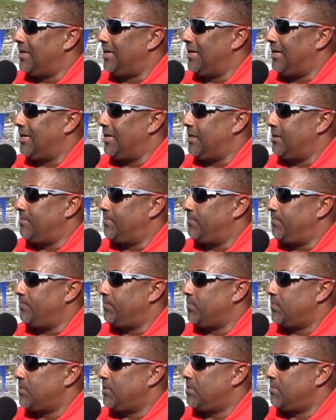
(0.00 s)

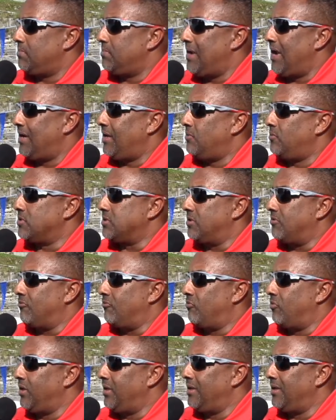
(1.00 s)
Maddie was
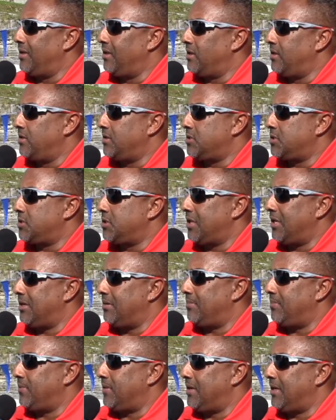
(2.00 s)
in really good shape